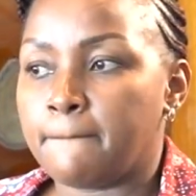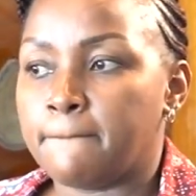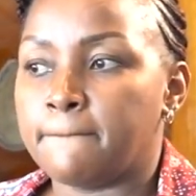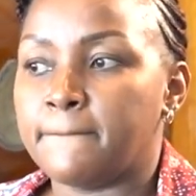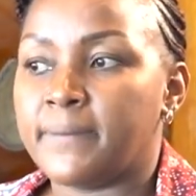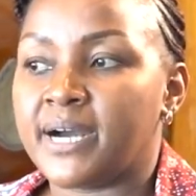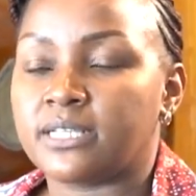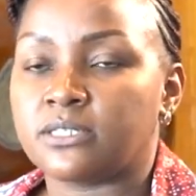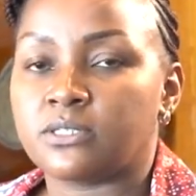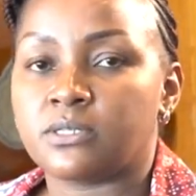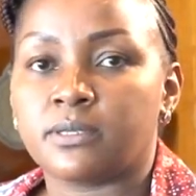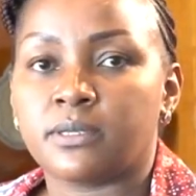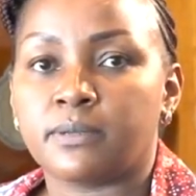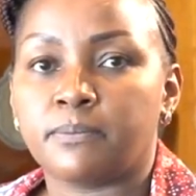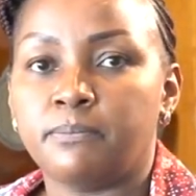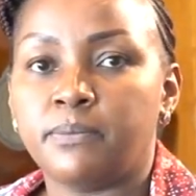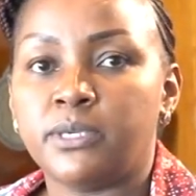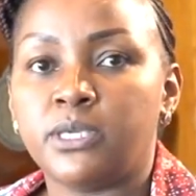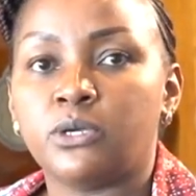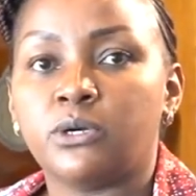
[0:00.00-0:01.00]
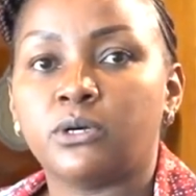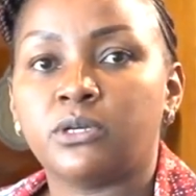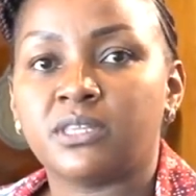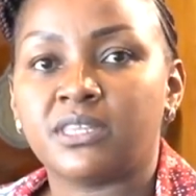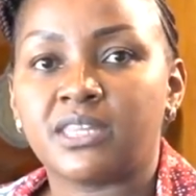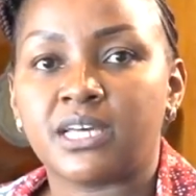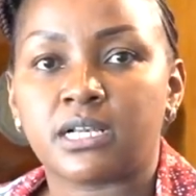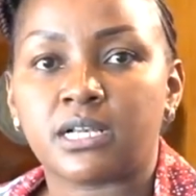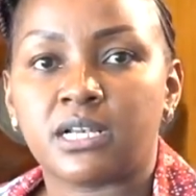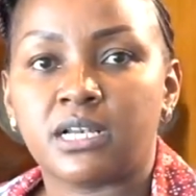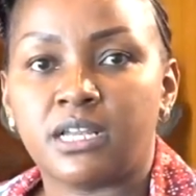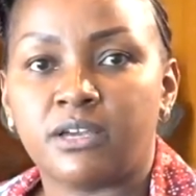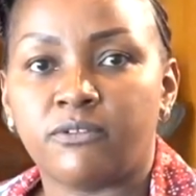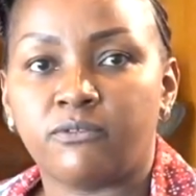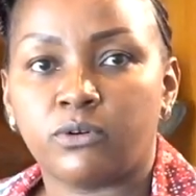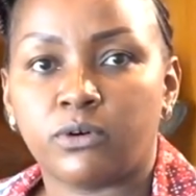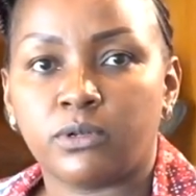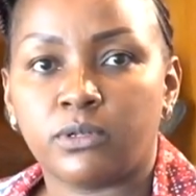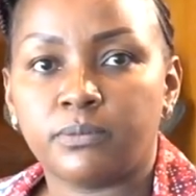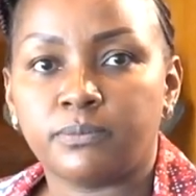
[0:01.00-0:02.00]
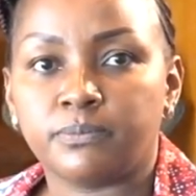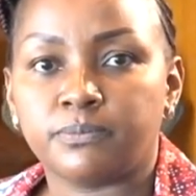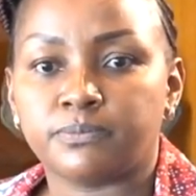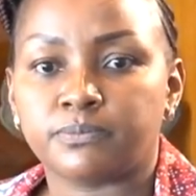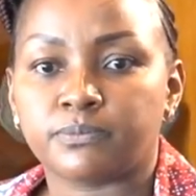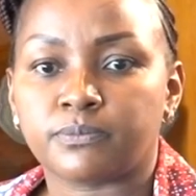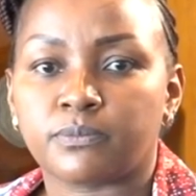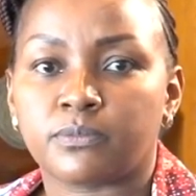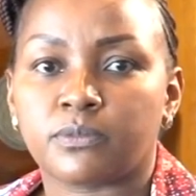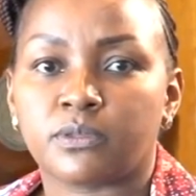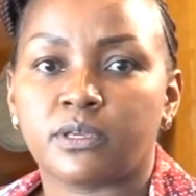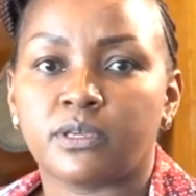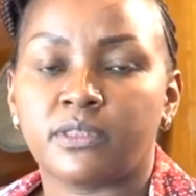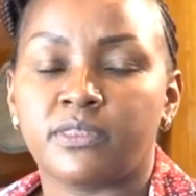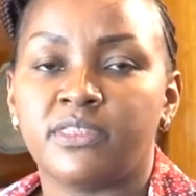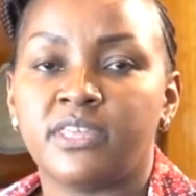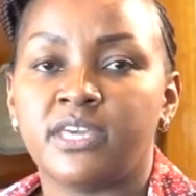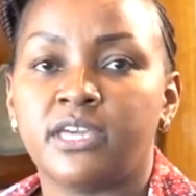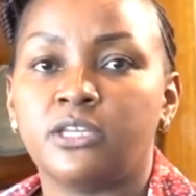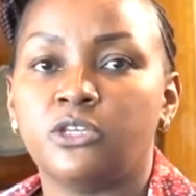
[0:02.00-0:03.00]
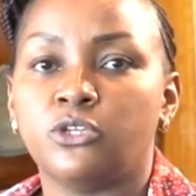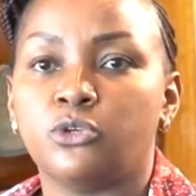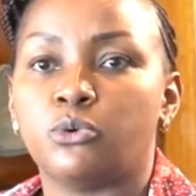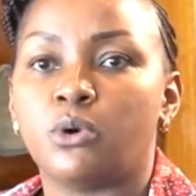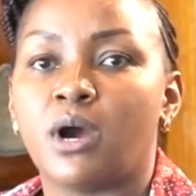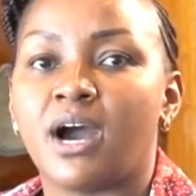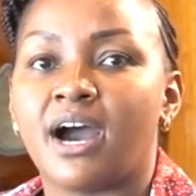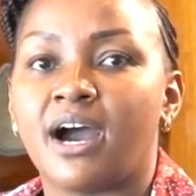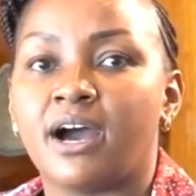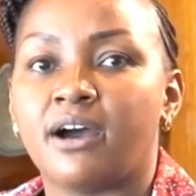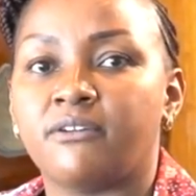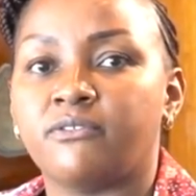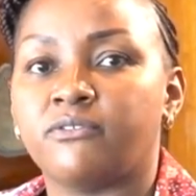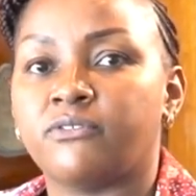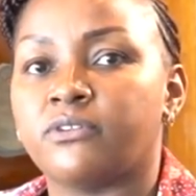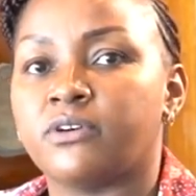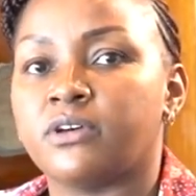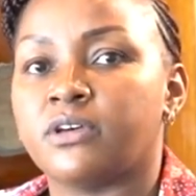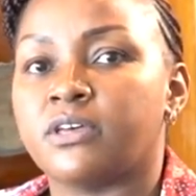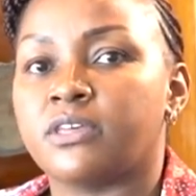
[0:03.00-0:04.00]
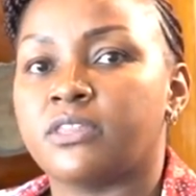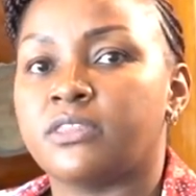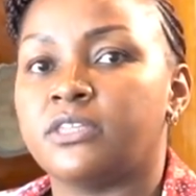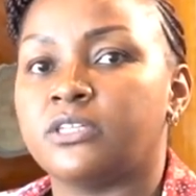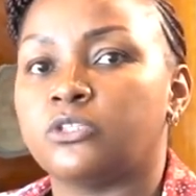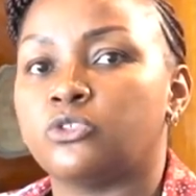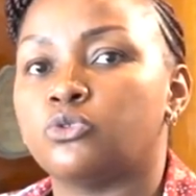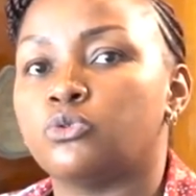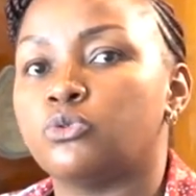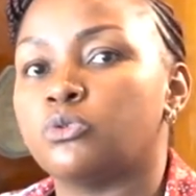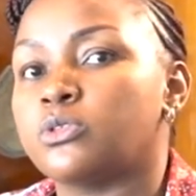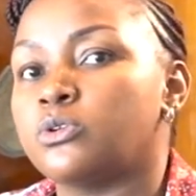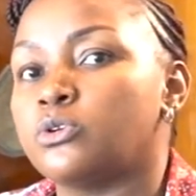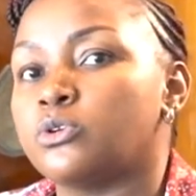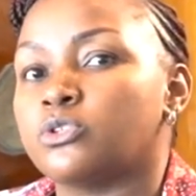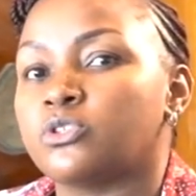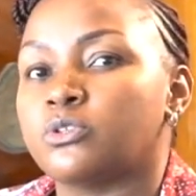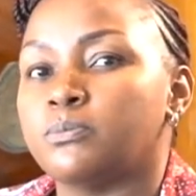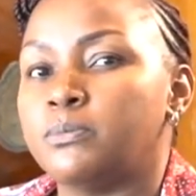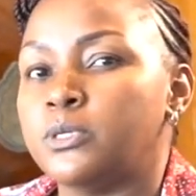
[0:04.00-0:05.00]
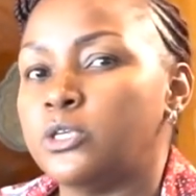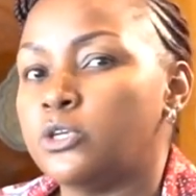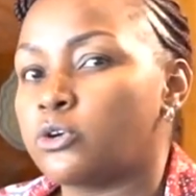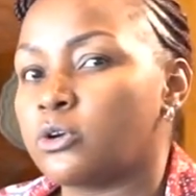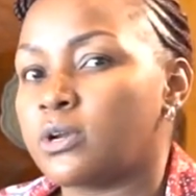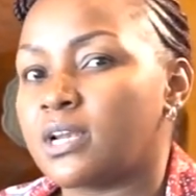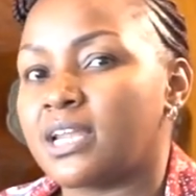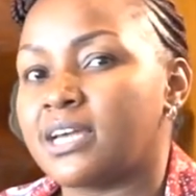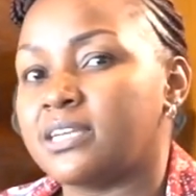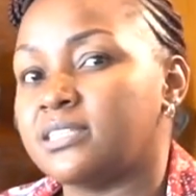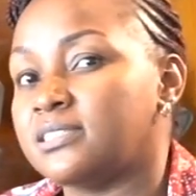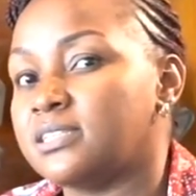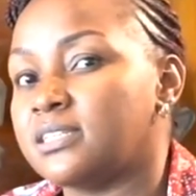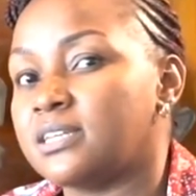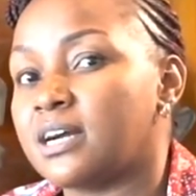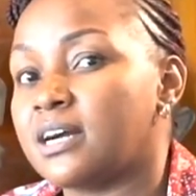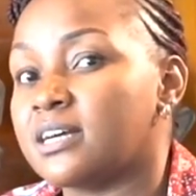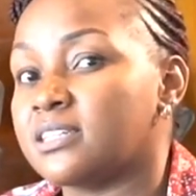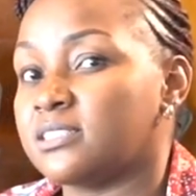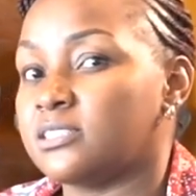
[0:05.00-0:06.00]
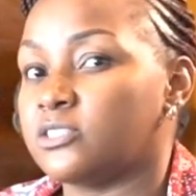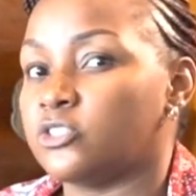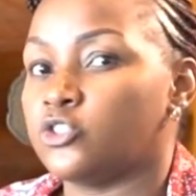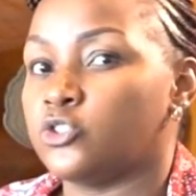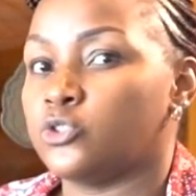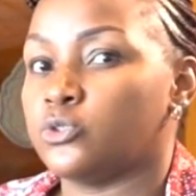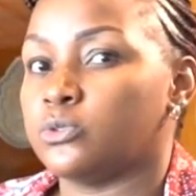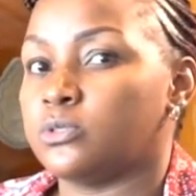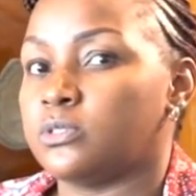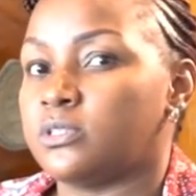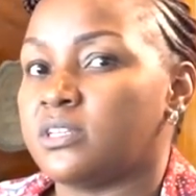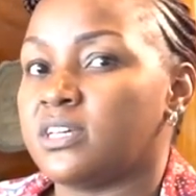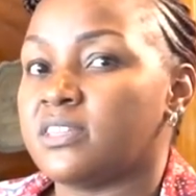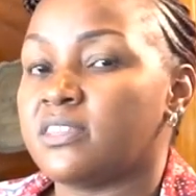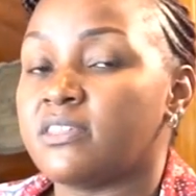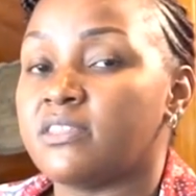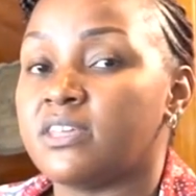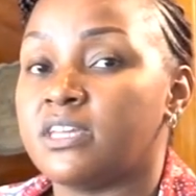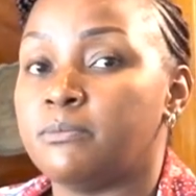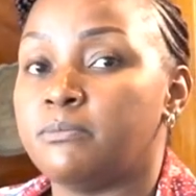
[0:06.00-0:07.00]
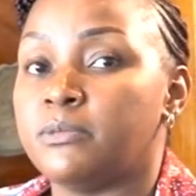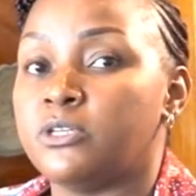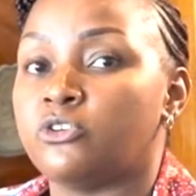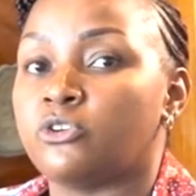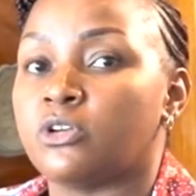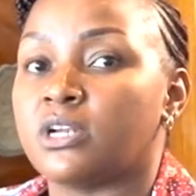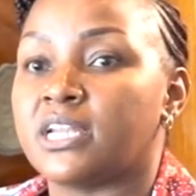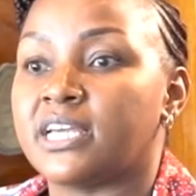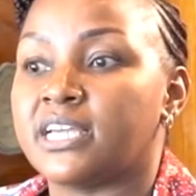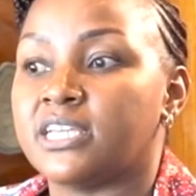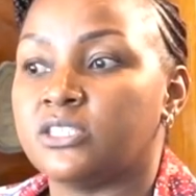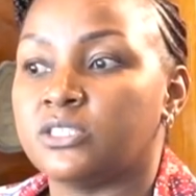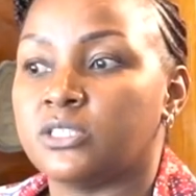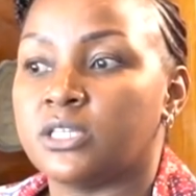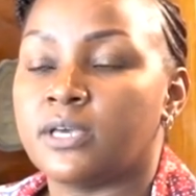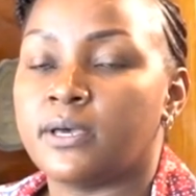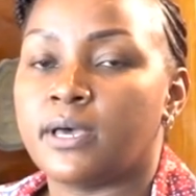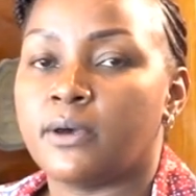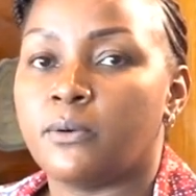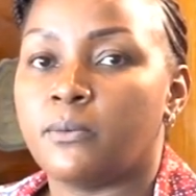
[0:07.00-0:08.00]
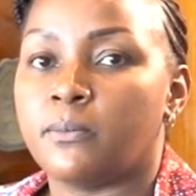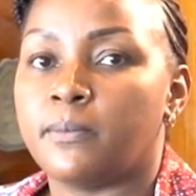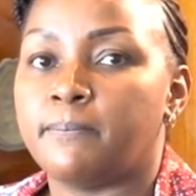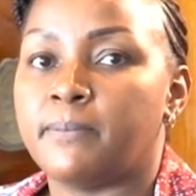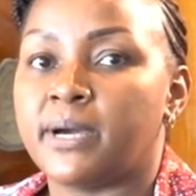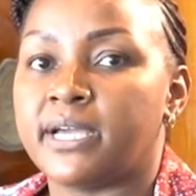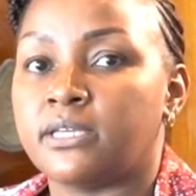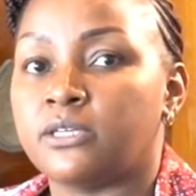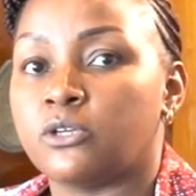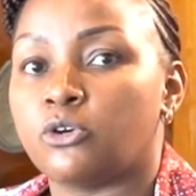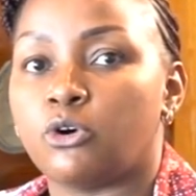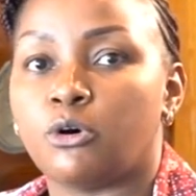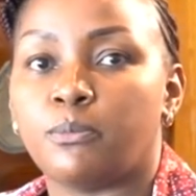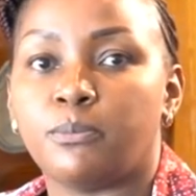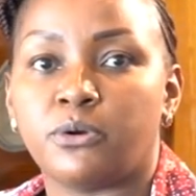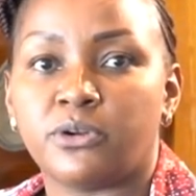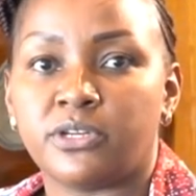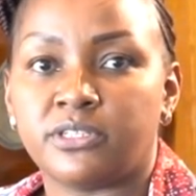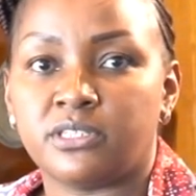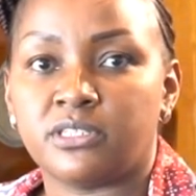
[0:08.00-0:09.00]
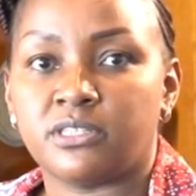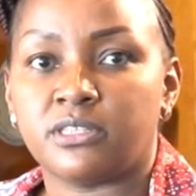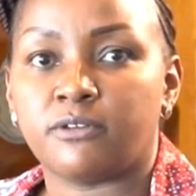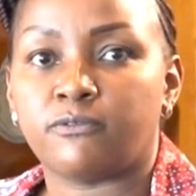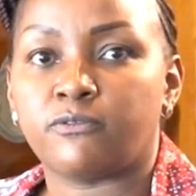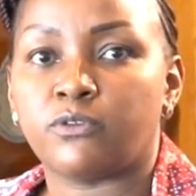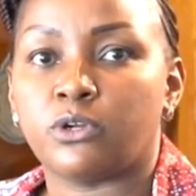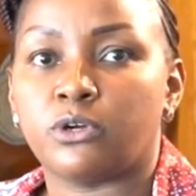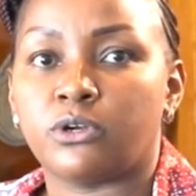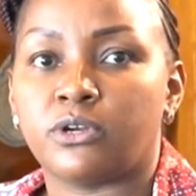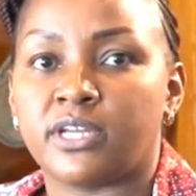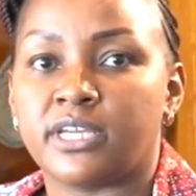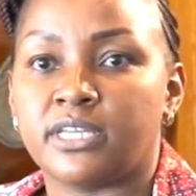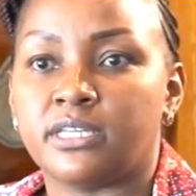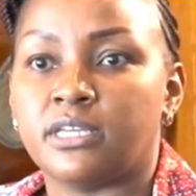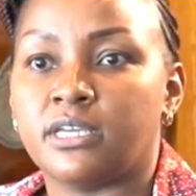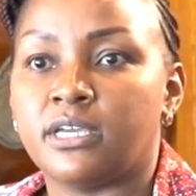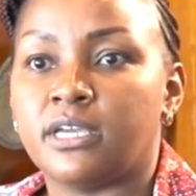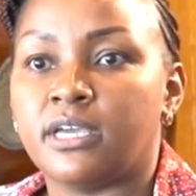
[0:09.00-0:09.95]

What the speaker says: But beyond that level, then you have the tooth not mineralizing as it should. Rather than mineralize by incorporating the fluoride,